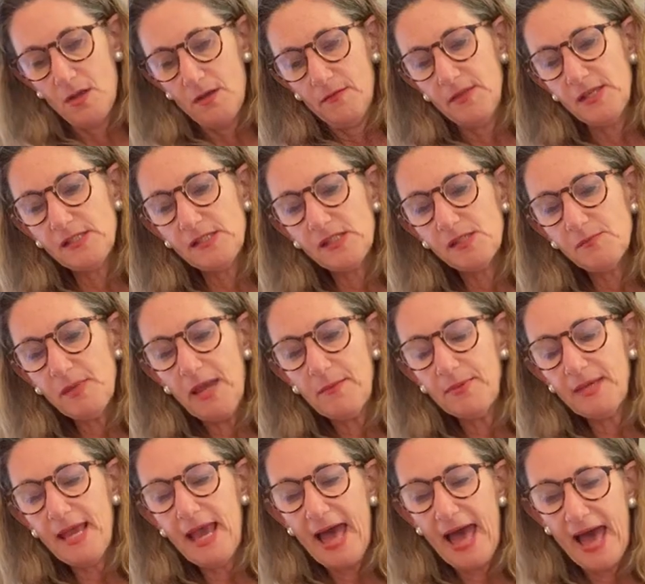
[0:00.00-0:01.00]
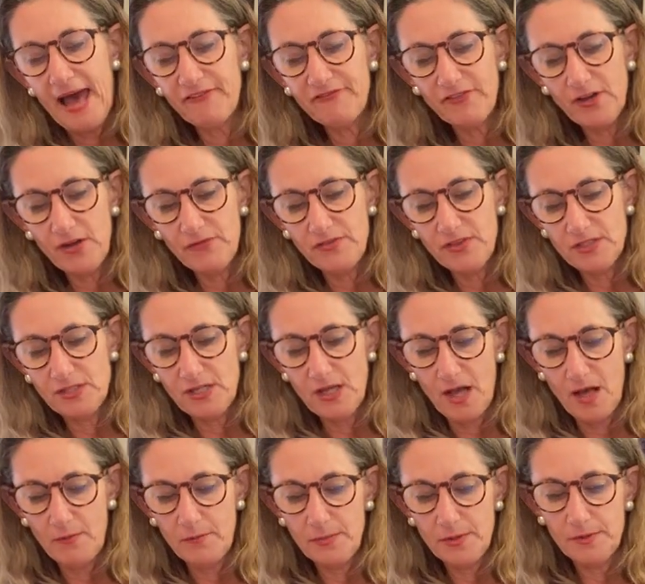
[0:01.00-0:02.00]
this is maybe half of the
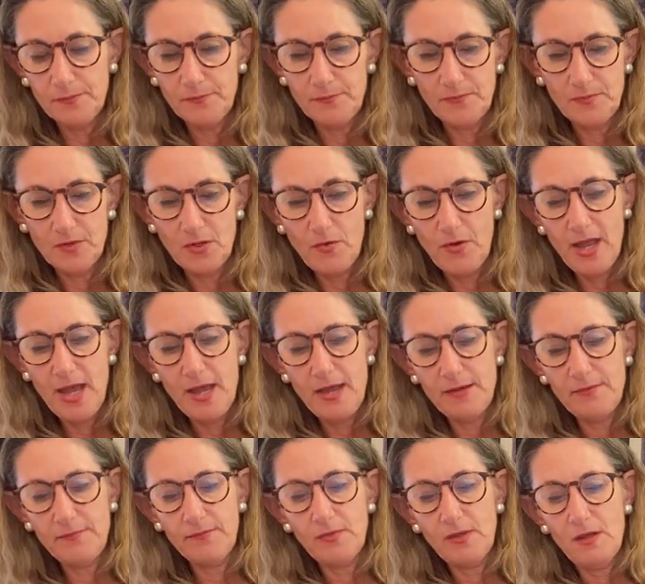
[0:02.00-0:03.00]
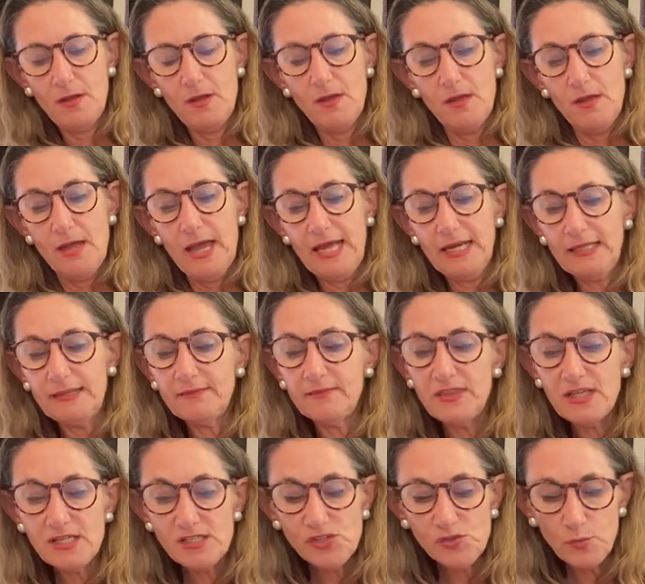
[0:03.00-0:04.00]
tub, okay? And
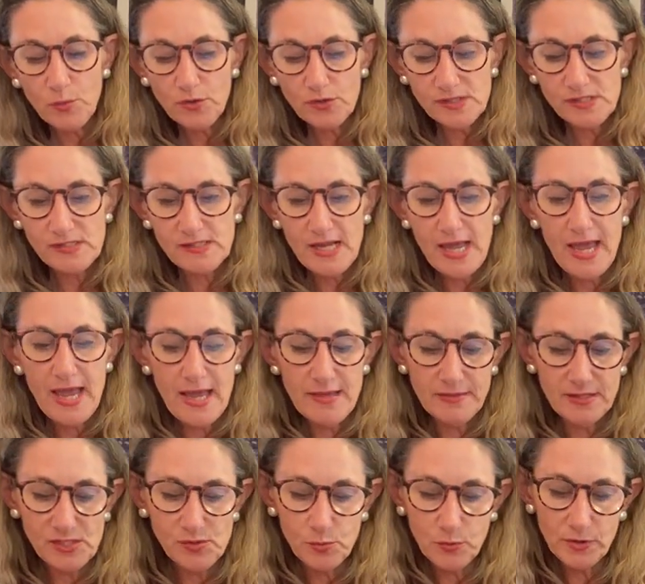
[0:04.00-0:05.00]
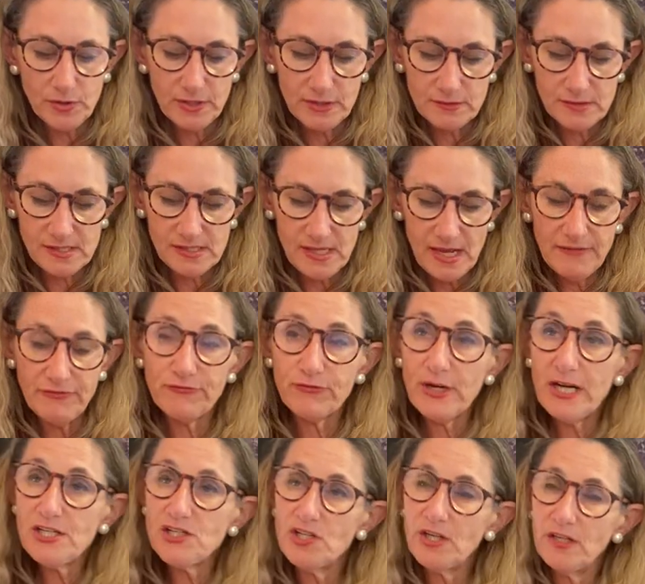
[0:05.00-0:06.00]
this will stay, this will stay
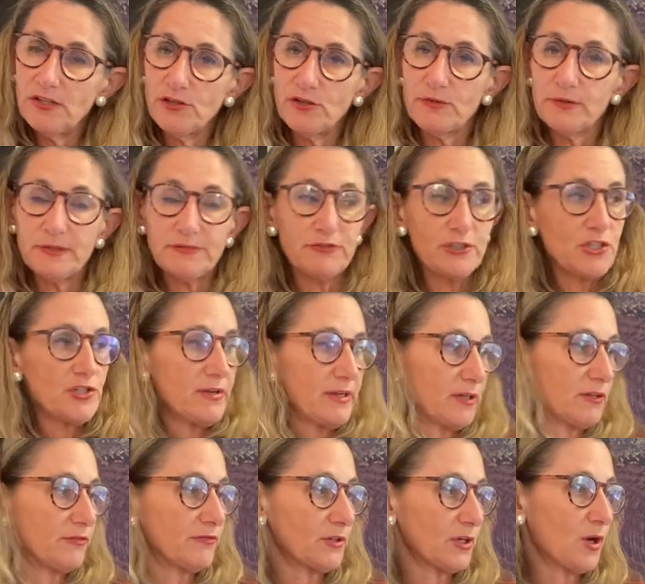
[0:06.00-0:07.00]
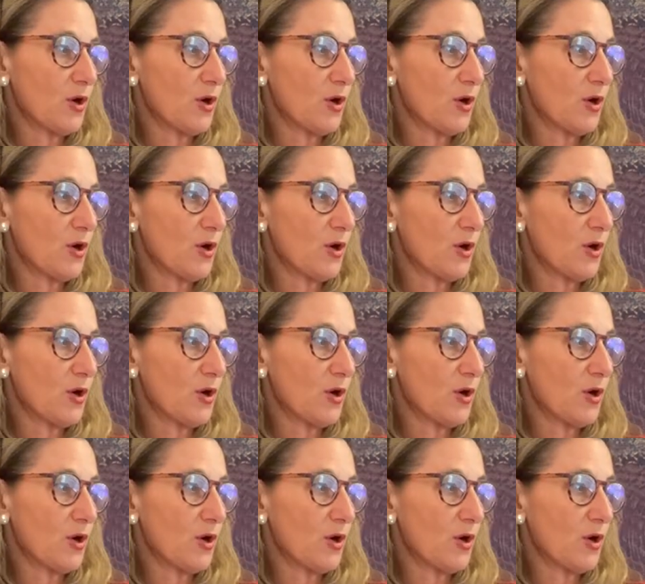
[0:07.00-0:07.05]
fresh in your refrigerator for